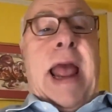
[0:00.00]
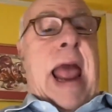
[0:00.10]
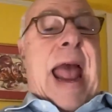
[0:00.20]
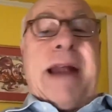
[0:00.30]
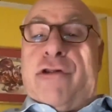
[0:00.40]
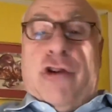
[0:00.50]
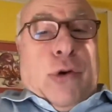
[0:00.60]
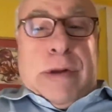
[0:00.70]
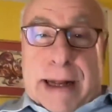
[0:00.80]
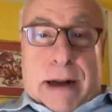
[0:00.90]
And
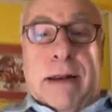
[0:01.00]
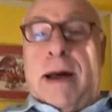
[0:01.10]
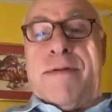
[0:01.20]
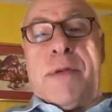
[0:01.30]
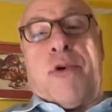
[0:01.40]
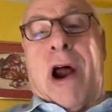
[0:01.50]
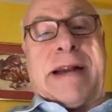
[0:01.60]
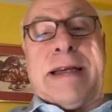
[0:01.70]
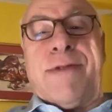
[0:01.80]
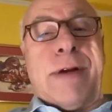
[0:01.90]
too little of the
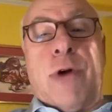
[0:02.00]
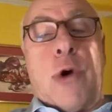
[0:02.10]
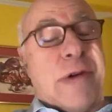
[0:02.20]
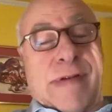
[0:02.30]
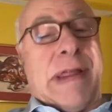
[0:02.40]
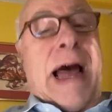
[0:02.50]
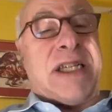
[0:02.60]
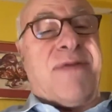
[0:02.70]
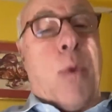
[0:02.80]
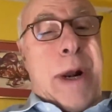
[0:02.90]
productivity growth over the
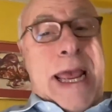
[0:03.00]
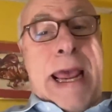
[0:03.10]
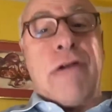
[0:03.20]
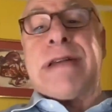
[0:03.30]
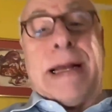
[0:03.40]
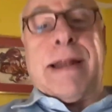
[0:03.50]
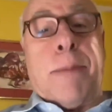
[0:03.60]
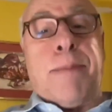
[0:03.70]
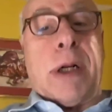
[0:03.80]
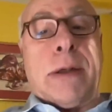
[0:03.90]
last 40 years ended
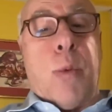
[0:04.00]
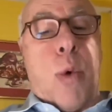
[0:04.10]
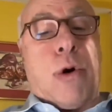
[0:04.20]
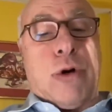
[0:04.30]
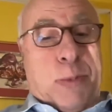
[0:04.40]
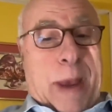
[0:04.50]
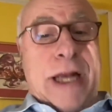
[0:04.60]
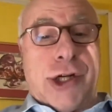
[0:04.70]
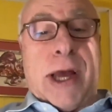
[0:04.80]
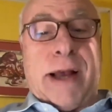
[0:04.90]
up in workers'
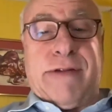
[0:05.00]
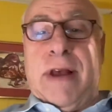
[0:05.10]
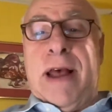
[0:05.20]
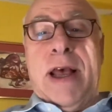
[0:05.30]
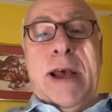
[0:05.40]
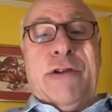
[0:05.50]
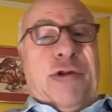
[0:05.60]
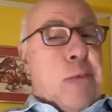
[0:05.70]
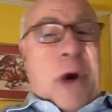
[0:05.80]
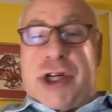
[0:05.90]
paychecks.
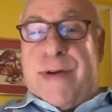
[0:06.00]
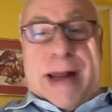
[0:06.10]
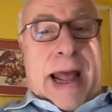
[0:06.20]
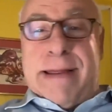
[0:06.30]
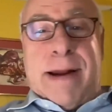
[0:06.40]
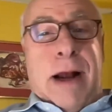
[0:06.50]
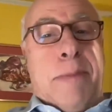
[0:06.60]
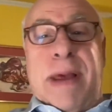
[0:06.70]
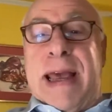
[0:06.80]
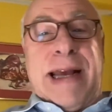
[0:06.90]
Too much of it ended
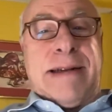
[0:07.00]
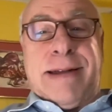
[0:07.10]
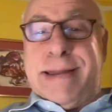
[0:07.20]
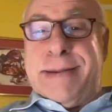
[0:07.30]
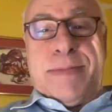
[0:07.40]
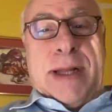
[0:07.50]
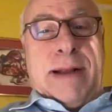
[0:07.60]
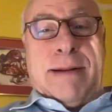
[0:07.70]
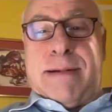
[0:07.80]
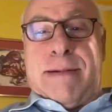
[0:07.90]
up in
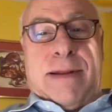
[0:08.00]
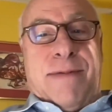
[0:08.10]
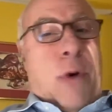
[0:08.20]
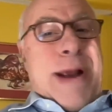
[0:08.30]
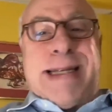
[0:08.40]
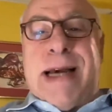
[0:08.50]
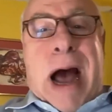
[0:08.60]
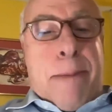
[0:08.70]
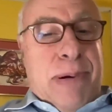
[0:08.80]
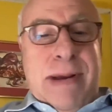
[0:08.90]
the very
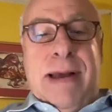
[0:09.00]
top